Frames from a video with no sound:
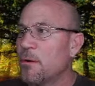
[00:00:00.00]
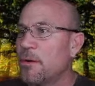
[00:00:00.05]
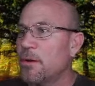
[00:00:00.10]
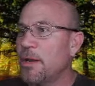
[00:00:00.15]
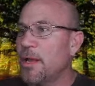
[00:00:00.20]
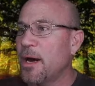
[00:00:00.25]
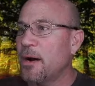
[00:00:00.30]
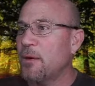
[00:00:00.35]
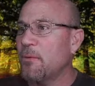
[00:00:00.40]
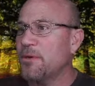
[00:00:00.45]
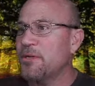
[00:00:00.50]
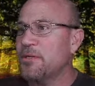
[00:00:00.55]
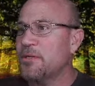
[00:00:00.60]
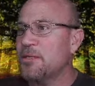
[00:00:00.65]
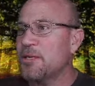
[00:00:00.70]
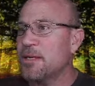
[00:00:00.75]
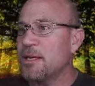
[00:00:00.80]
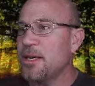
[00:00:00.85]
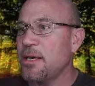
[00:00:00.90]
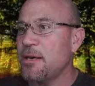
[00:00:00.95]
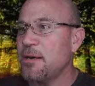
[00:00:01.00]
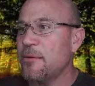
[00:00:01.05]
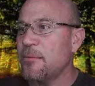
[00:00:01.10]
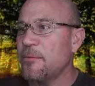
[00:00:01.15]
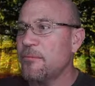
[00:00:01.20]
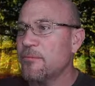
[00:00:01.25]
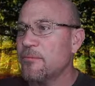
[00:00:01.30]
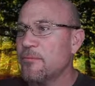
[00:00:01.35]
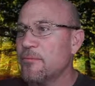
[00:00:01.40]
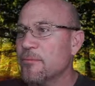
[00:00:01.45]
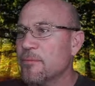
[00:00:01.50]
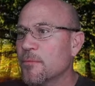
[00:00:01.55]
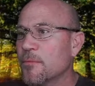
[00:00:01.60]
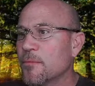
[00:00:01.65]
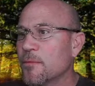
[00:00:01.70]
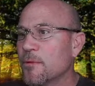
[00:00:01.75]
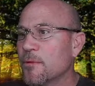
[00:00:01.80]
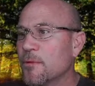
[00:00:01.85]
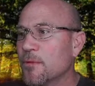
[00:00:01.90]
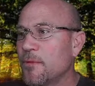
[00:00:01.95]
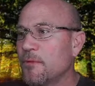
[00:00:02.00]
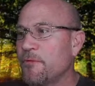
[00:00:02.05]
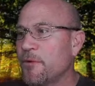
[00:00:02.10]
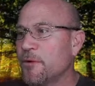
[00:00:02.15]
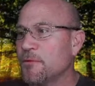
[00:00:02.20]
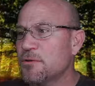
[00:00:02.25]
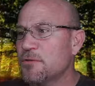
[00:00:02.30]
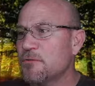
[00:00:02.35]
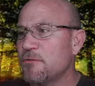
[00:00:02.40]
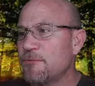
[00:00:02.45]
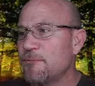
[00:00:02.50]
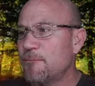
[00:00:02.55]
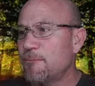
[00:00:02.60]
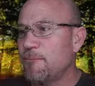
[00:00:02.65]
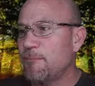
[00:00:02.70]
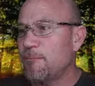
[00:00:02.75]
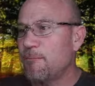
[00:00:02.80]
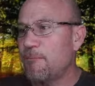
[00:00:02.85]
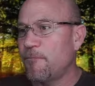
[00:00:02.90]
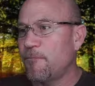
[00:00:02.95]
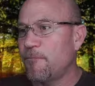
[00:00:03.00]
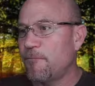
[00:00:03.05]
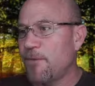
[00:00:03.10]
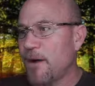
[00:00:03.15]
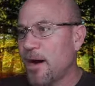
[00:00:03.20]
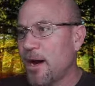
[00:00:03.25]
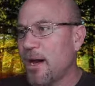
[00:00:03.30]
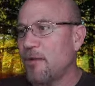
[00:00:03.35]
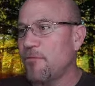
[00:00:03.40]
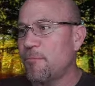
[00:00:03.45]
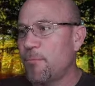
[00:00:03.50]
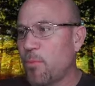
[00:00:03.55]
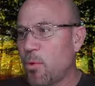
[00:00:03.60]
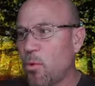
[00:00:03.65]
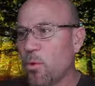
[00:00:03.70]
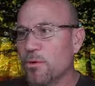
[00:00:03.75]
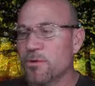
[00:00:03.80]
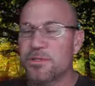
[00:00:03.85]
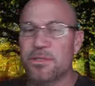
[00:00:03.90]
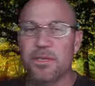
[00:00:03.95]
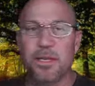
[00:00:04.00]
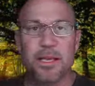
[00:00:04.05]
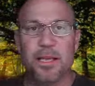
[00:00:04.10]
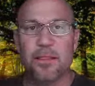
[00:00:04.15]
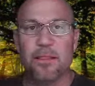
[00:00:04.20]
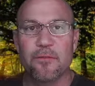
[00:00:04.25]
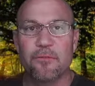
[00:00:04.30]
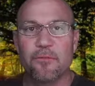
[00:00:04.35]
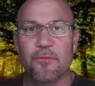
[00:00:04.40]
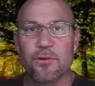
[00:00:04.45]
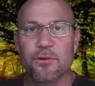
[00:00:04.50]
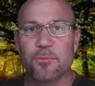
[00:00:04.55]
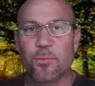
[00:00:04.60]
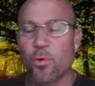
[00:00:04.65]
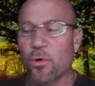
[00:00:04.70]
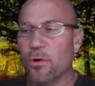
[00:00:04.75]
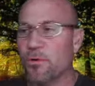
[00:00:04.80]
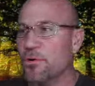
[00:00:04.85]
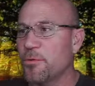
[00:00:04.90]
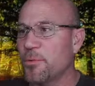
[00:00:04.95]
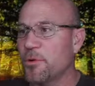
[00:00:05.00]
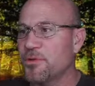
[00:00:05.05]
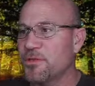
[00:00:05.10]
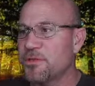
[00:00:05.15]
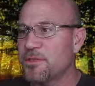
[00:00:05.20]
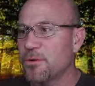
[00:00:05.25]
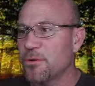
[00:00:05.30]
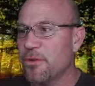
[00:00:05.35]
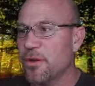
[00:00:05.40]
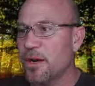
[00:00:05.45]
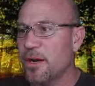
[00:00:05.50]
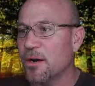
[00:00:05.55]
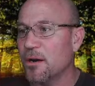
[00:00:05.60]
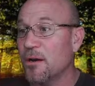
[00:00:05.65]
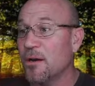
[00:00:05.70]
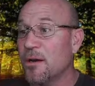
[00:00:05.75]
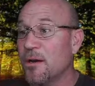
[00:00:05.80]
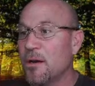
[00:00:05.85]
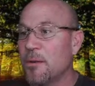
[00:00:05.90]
Now we see the first five ports in the first port group are still there,